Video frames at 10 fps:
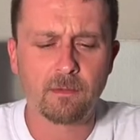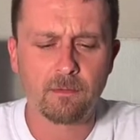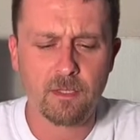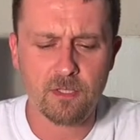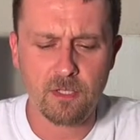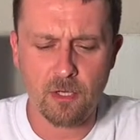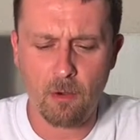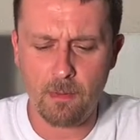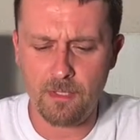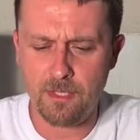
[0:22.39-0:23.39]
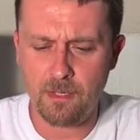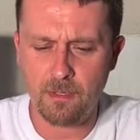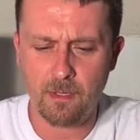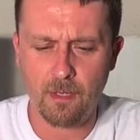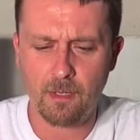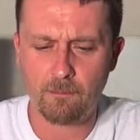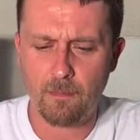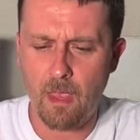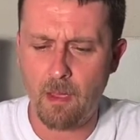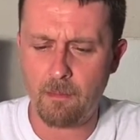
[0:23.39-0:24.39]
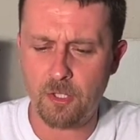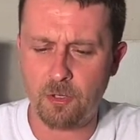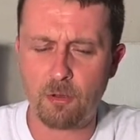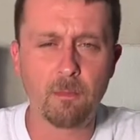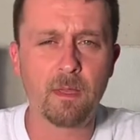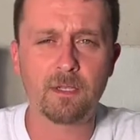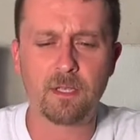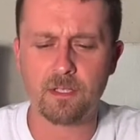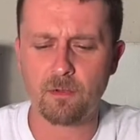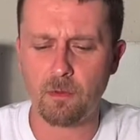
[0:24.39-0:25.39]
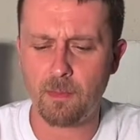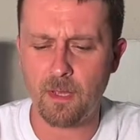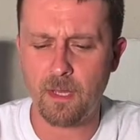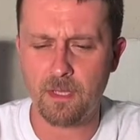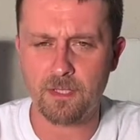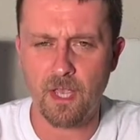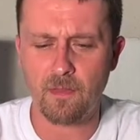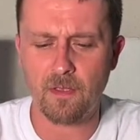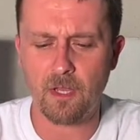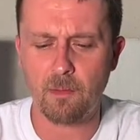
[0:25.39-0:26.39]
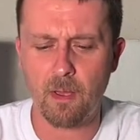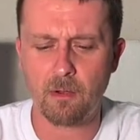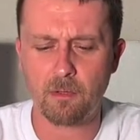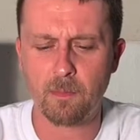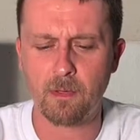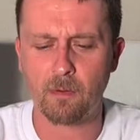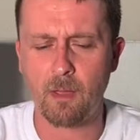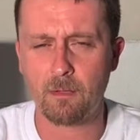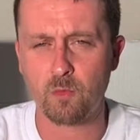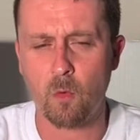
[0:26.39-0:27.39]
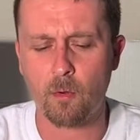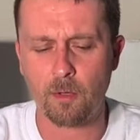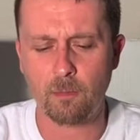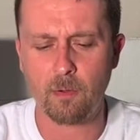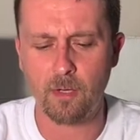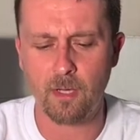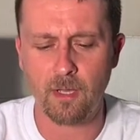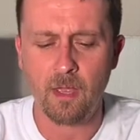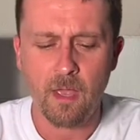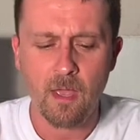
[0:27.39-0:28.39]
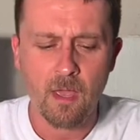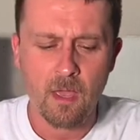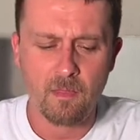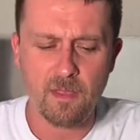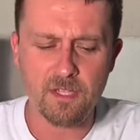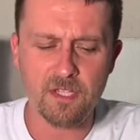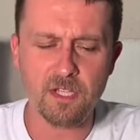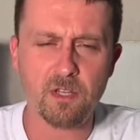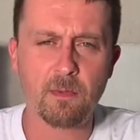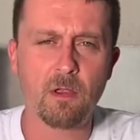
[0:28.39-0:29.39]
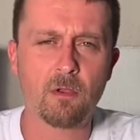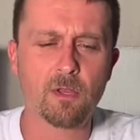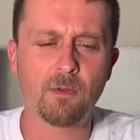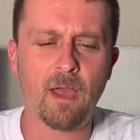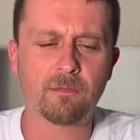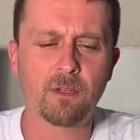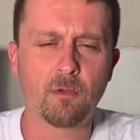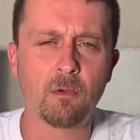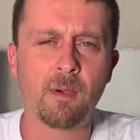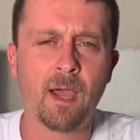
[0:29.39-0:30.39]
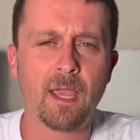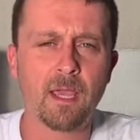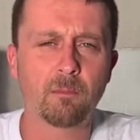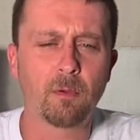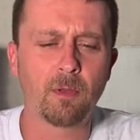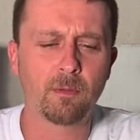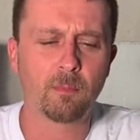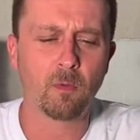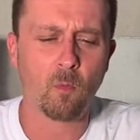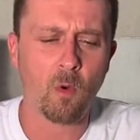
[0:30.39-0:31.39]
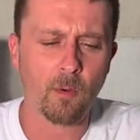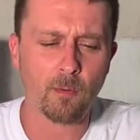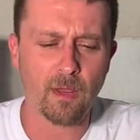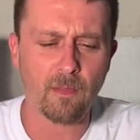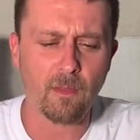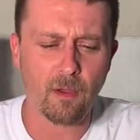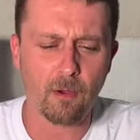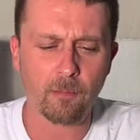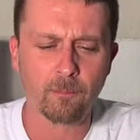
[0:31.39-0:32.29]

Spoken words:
This determines how much your humidity is going to be inside the incubator, depending on how much water you put in it. This system here, you would have to do it by hand, put water in there.